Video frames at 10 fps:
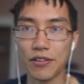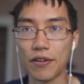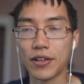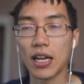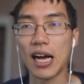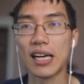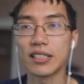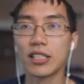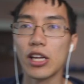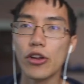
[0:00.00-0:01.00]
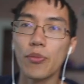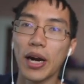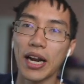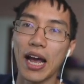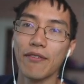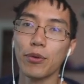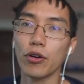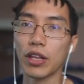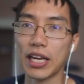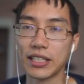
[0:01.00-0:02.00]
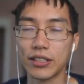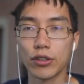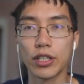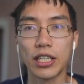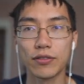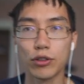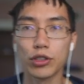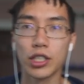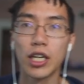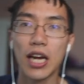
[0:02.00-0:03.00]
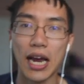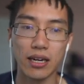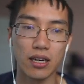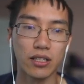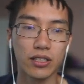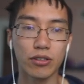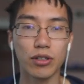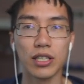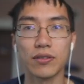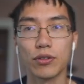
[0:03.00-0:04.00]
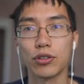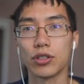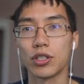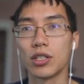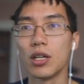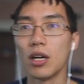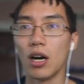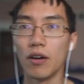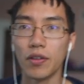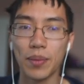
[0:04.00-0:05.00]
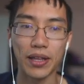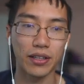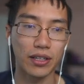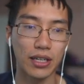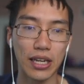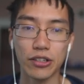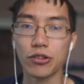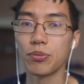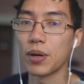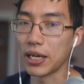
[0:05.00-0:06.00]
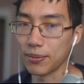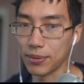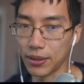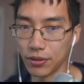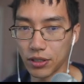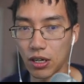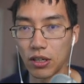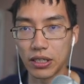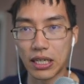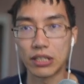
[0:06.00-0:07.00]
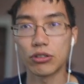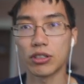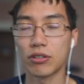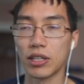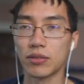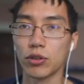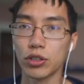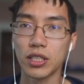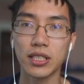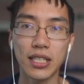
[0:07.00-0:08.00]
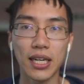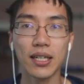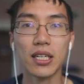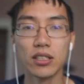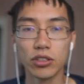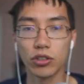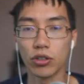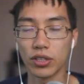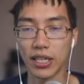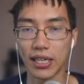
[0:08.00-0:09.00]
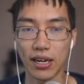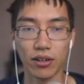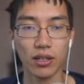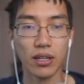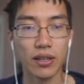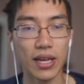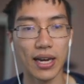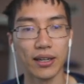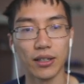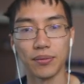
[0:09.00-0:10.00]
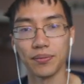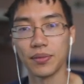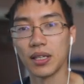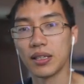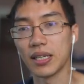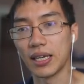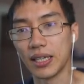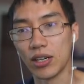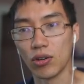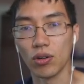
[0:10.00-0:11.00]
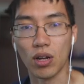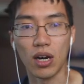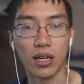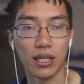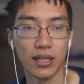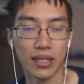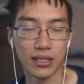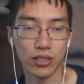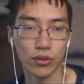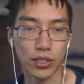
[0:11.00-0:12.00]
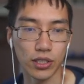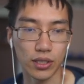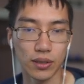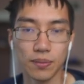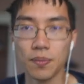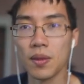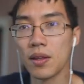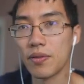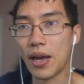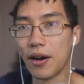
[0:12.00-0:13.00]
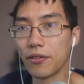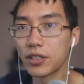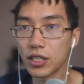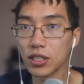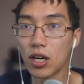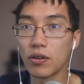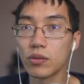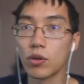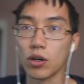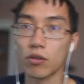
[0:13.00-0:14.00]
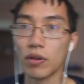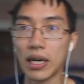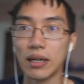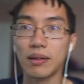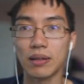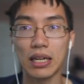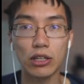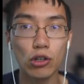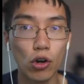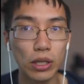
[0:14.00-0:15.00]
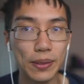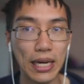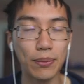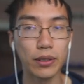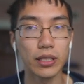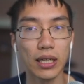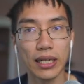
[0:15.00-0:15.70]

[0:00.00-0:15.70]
a class, you might have both a synchronized version and an unsynchronized version of the method, and you might be able to call the unsynchronized version instead, so you don't take out that inner lock in that situation. Now, this doesn't always work, right? Like, you'd only be able to